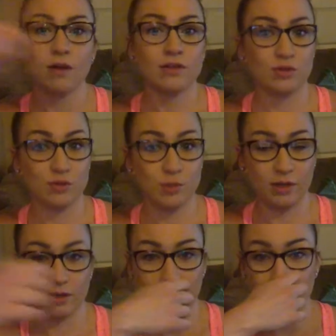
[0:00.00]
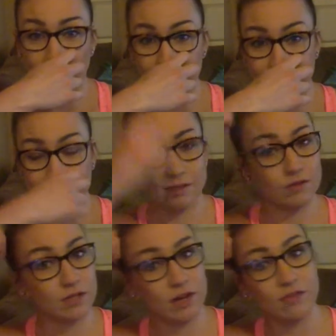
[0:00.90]
So it's been a little while since
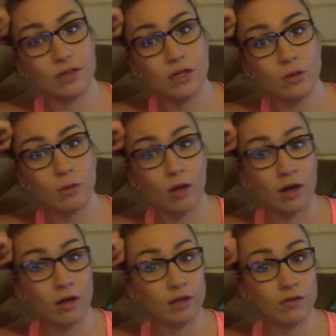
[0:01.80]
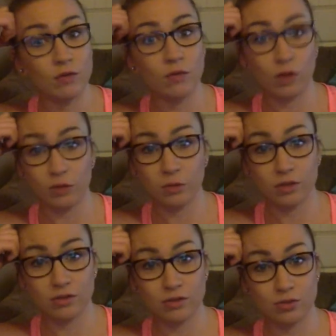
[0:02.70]
I've done a video blog. If you follow me
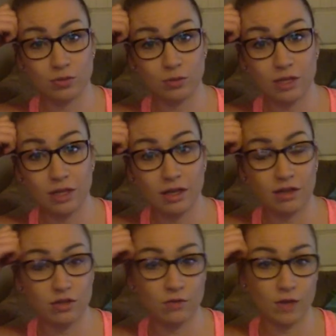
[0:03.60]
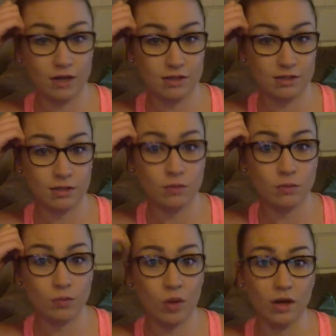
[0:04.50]
on social media, then you've kind of
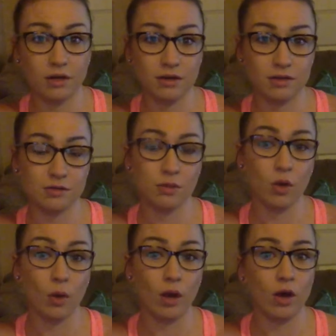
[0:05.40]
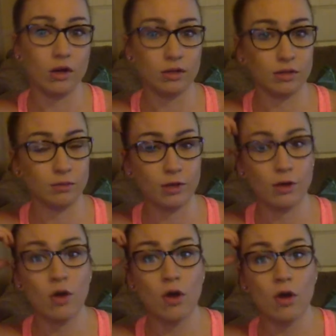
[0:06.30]
seen what has been going on a little bit
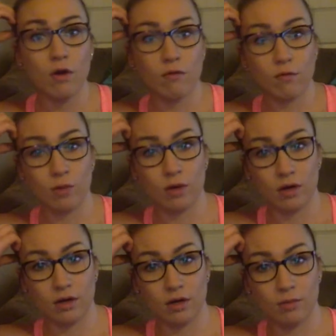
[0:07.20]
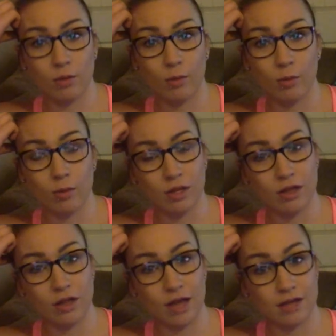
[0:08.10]
for probably the
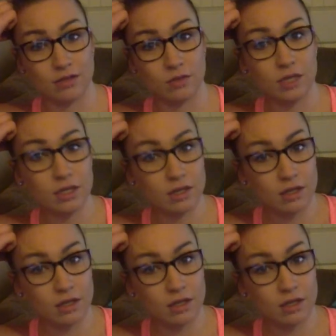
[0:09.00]
last week.